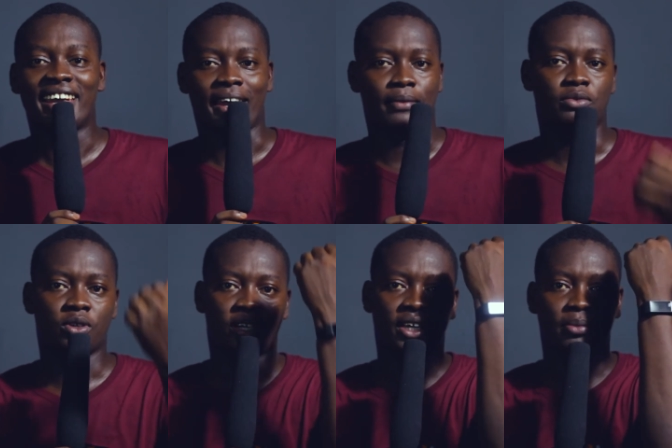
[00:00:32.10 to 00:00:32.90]
yeah, I'm
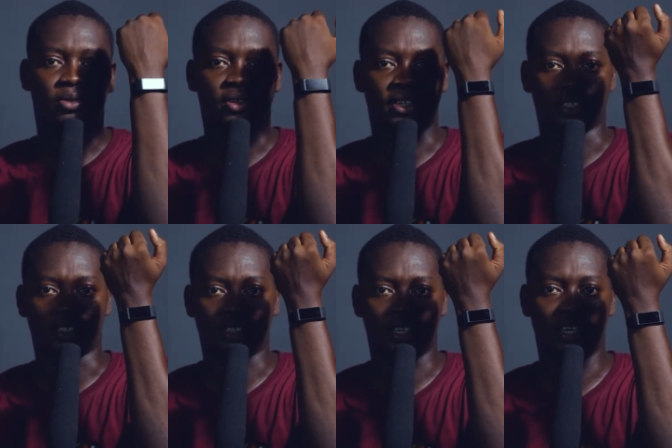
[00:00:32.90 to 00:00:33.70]
talking about
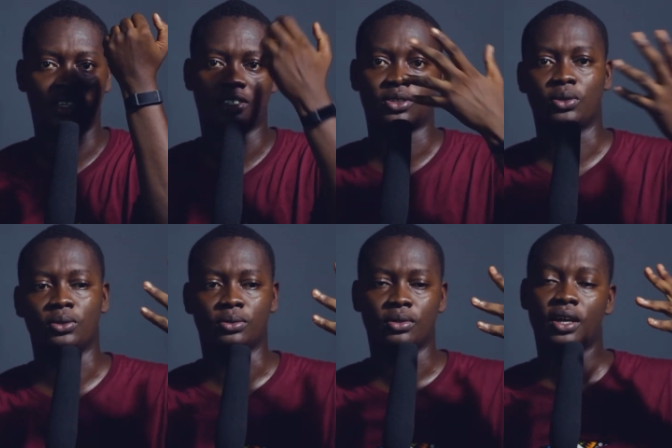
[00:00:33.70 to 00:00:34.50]
this.
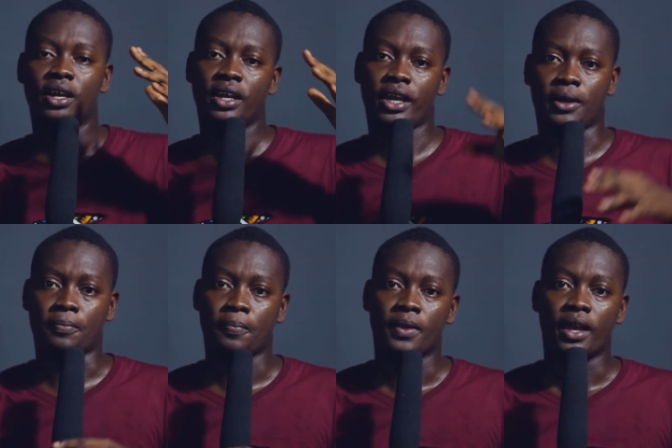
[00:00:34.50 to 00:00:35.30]
So, yeah.
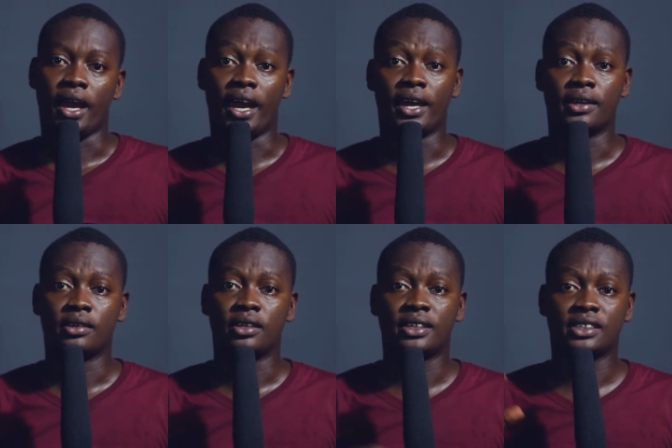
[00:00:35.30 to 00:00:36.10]

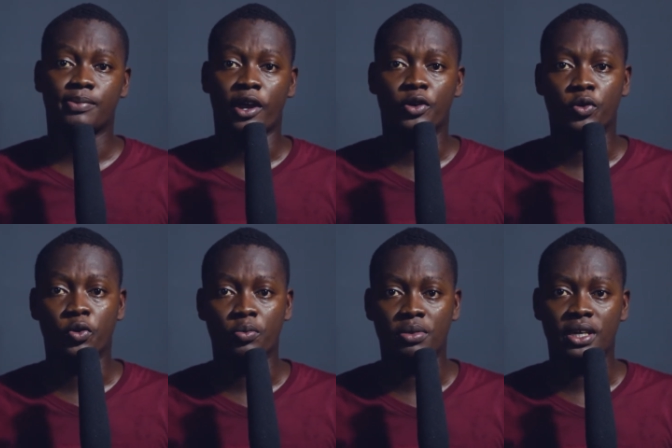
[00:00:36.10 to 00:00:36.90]
And this is by
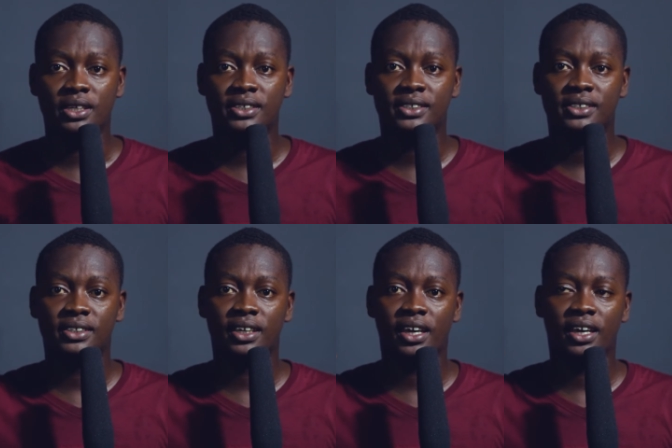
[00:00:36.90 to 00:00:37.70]
no
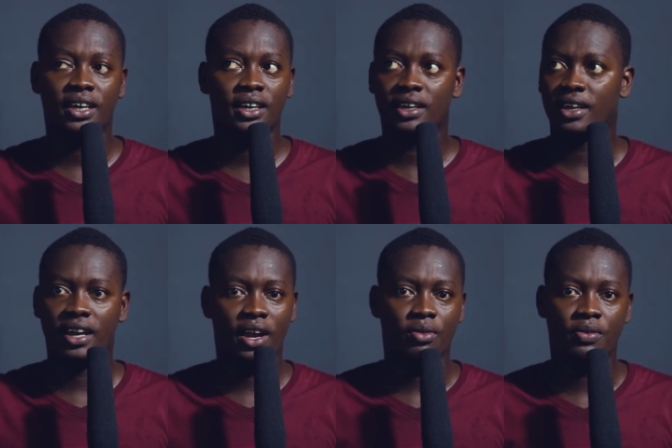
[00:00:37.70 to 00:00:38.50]
means
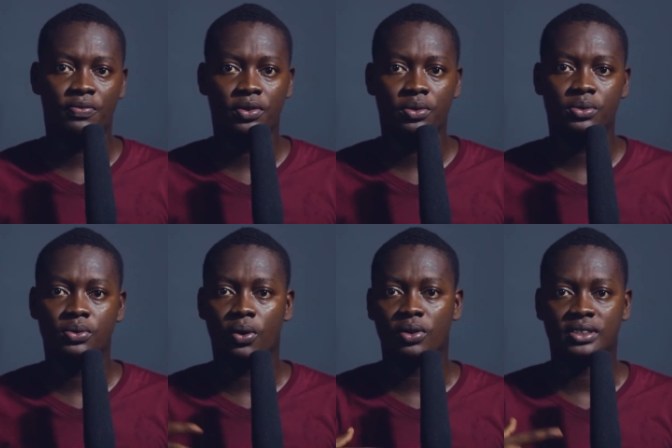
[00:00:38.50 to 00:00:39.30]
a
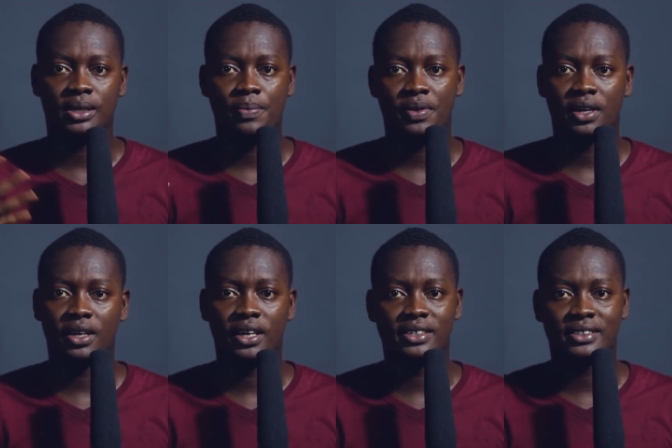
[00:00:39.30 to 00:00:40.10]
review or
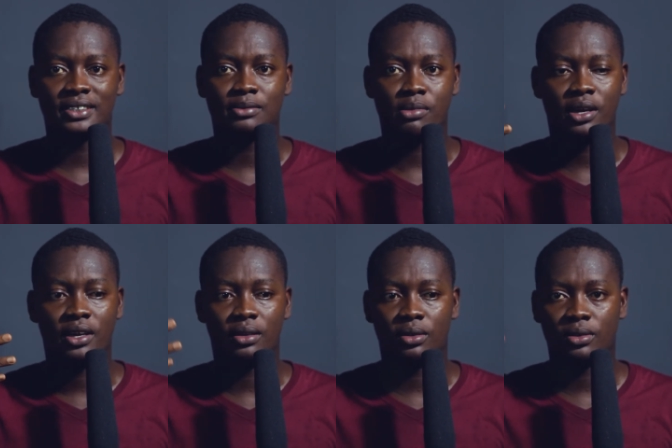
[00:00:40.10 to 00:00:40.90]
something. It's just
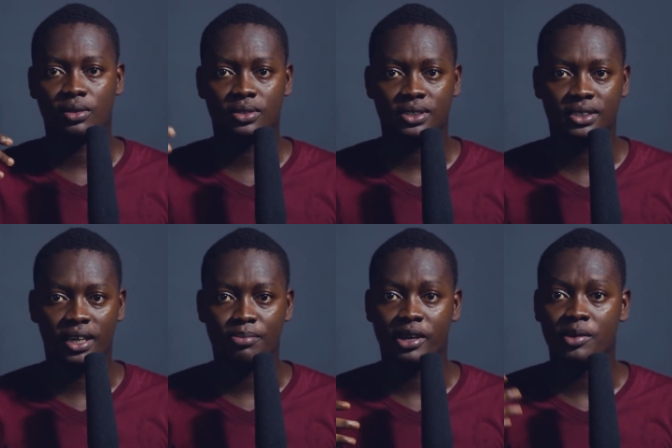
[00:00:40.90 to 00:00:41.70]
my thoughts
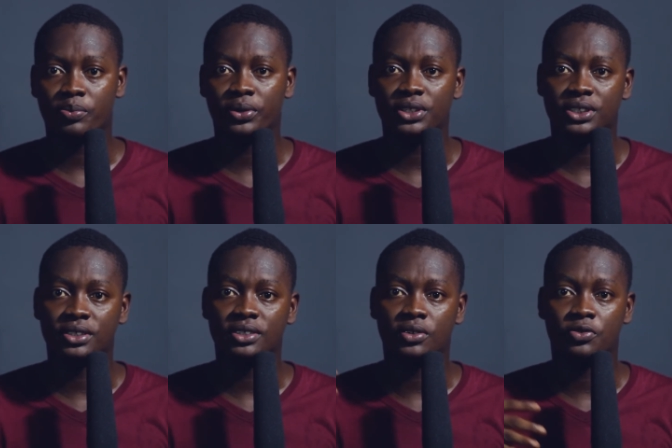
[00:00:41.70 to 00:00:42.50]
and my
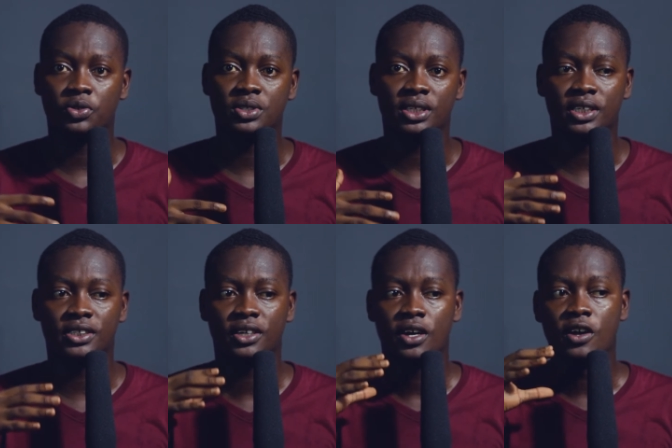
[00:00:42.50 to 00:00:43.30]
impressions of using
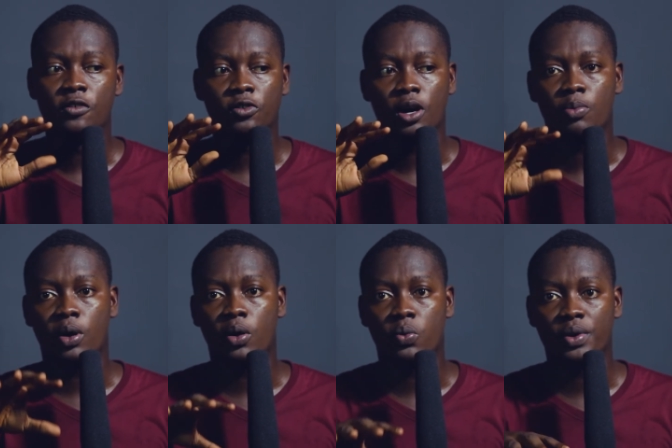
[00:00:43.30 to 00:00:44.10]
it for about
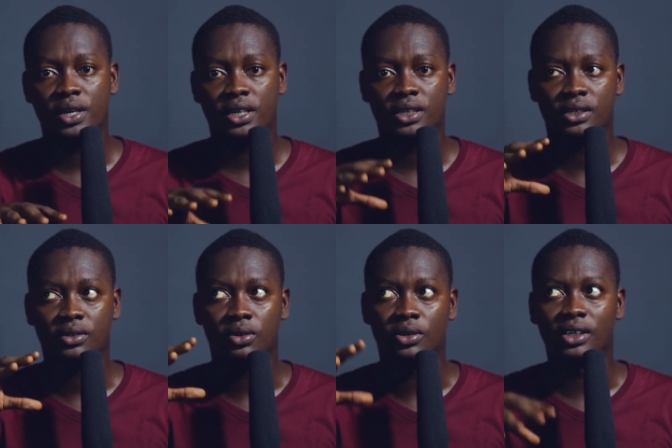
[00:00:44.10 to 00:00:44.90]
a week
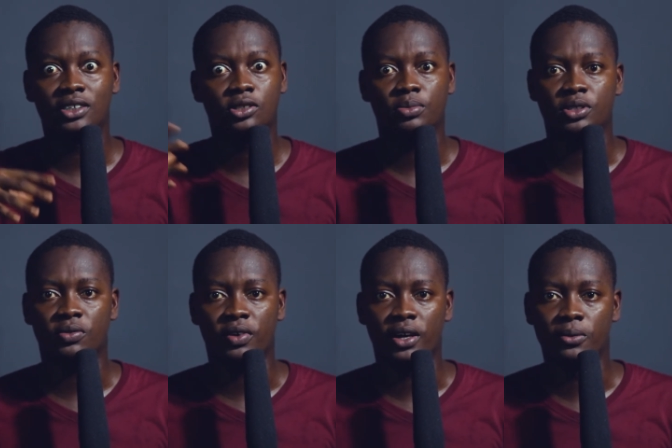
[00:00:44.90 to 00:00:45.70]
or a little bit
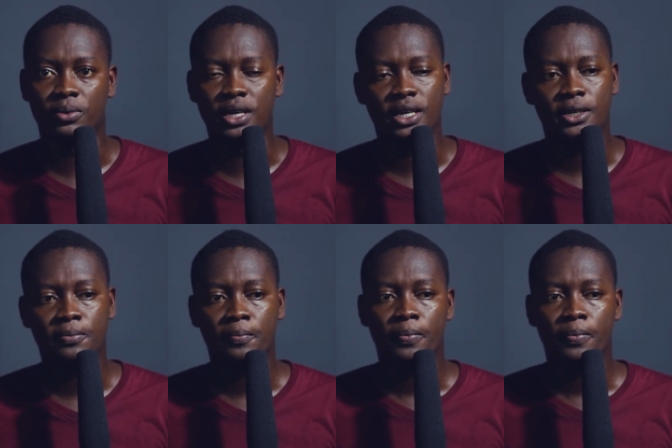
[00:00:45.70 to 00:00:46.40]
over a week.